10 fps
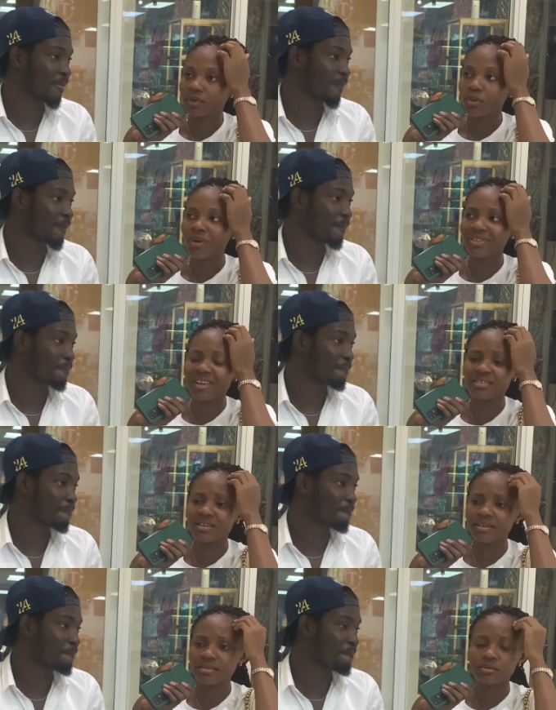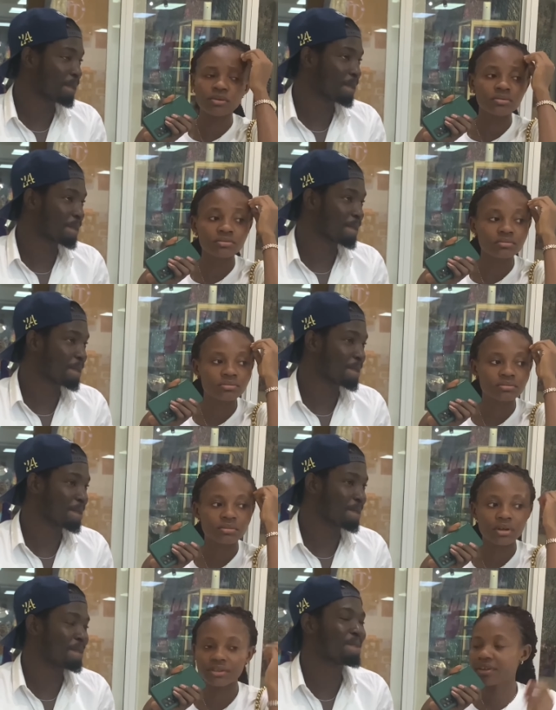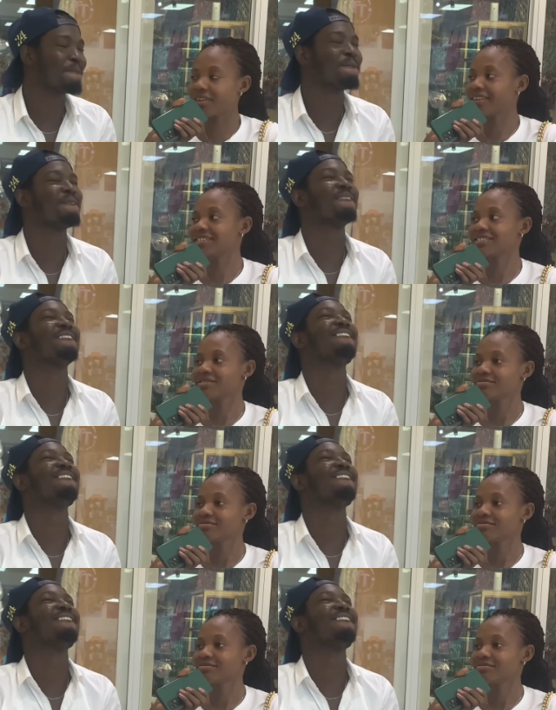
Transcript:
Speaker 1: One thousand years. No. Hundred years.